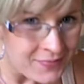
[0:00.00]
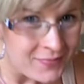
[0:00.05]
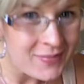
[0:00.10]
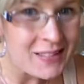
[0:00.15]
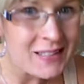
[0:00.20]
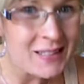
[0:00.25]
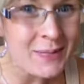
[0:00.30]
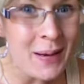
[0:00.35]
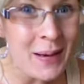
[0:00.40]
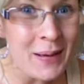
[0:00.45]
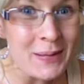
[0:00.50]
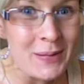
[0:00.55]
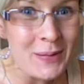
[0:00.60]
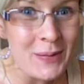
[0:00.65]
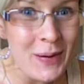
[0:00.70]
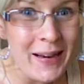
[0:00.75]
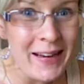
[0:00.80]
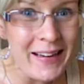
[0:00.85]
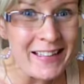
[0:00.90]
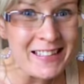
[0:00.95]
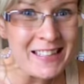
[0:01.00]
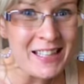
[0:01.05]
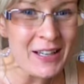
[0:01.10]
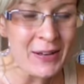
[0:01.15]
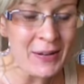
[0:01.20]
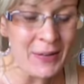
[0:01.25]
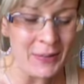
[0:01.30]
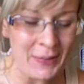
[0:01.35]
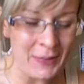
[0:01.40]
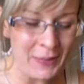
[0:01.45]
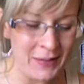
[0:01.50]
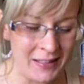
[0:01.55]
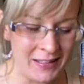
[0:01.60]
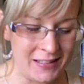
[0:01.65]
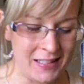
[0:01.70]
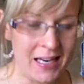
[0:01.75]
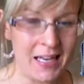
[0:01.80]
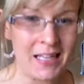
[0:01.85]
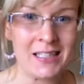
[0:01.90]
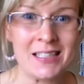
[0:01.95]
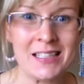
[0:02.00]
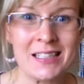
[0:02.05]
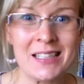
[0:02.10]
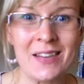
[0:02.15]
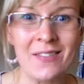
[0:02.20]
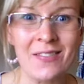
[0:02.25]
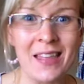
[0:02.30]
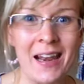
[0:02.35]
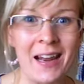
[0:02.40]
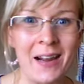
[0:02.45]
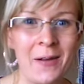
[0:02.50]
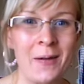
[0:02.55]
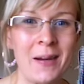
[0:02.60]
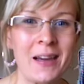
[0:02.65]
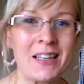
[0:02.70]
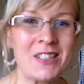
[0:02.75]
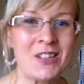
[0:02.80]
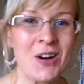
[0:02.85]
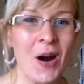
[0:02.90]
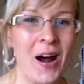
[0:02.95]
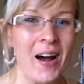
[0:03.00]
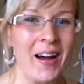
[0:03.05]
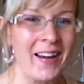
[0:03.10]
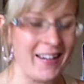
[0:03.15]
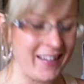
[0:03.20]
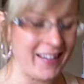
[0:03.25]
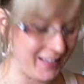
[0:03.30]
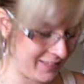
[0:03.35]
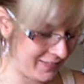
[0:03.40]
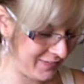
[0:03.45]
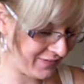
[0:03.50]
Smells great too. So let's just give that a quick try.